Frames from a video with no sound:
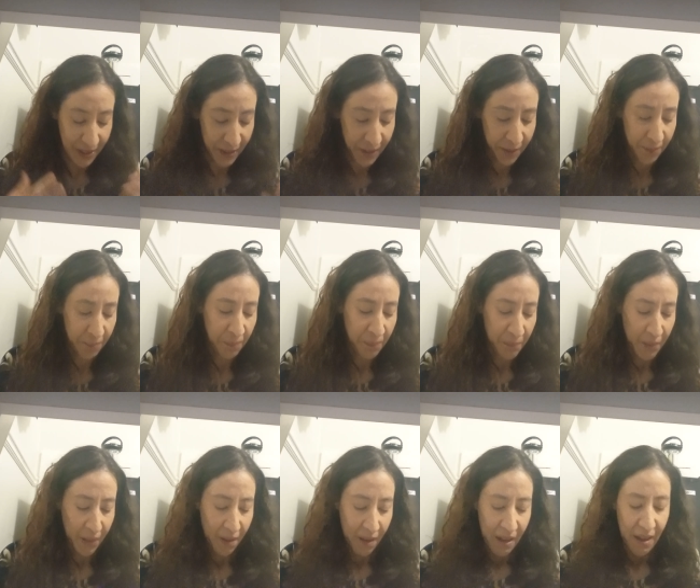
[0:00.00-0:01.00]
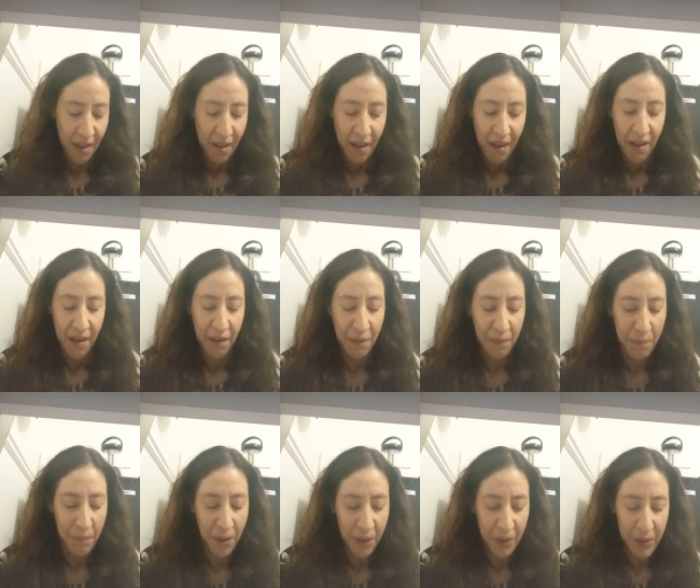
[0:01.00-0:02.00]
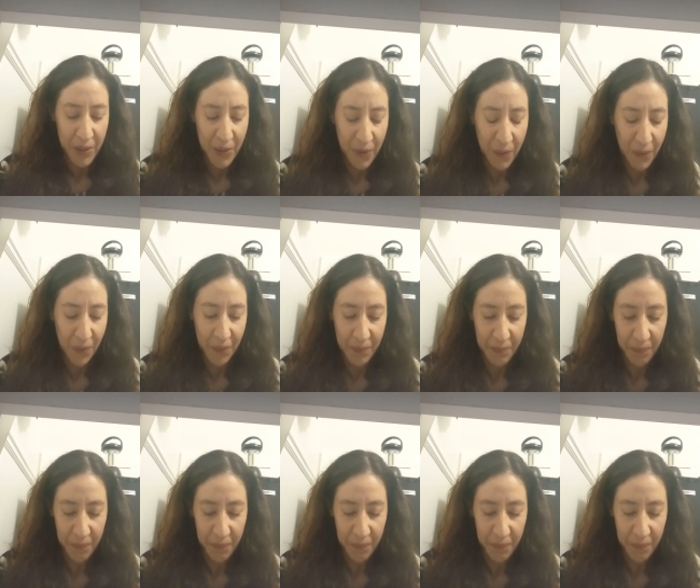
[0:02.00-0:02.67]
you know. Um, also,